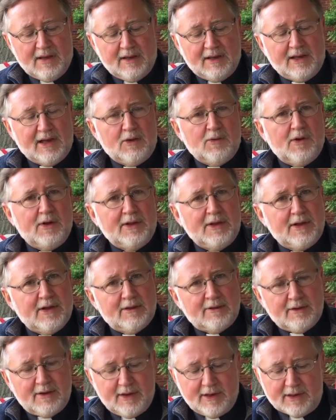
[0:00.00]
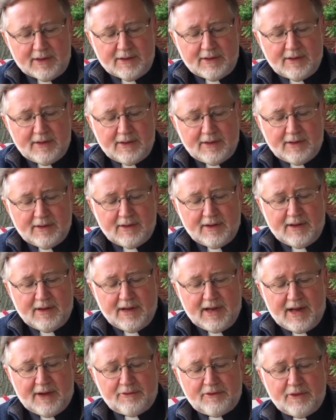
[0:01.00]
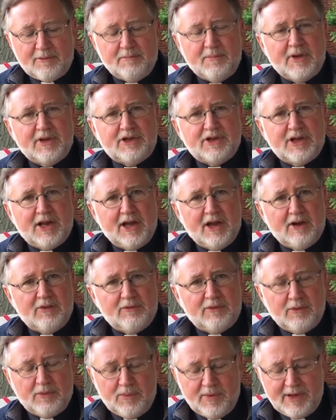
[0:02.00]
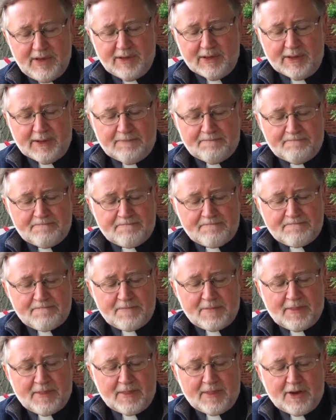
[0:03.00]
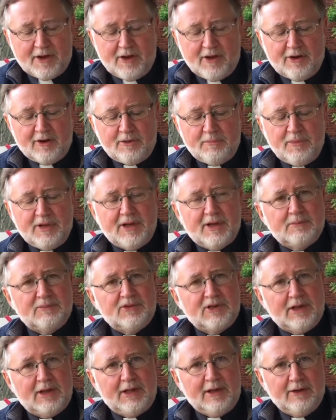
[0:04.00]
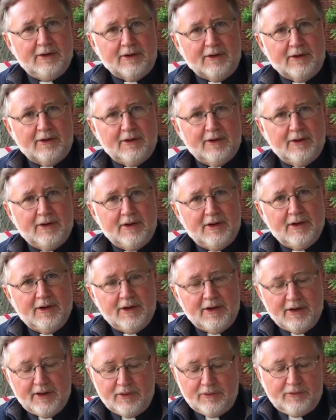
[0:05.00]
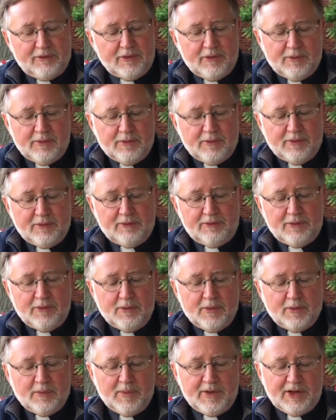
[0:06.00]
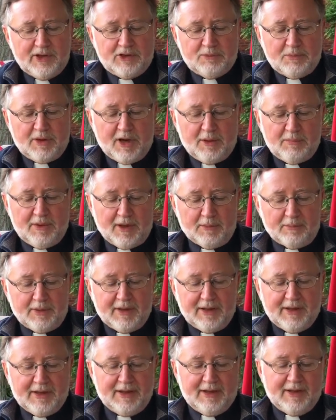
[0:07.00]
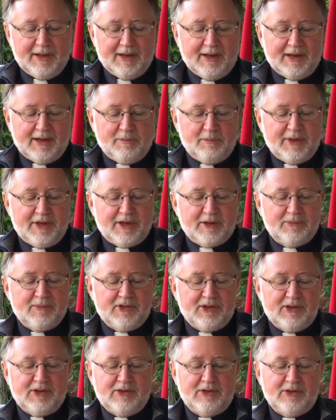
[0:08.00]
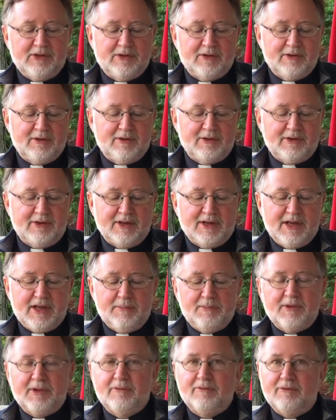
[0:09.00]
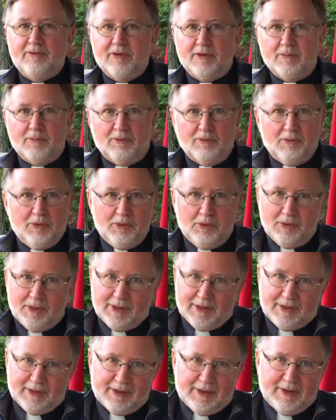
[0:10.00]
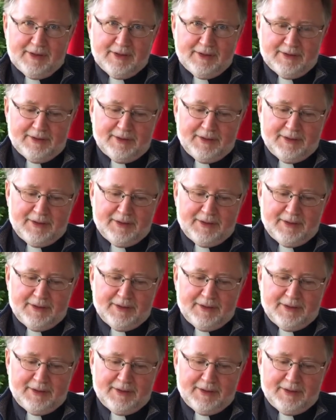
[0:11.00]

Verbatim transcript: Now on the other hand, after much careful weeding, the garden becomes clearer. Fewer and fewer weeds pop up, and it becomes easier to keep them from ruling the garden.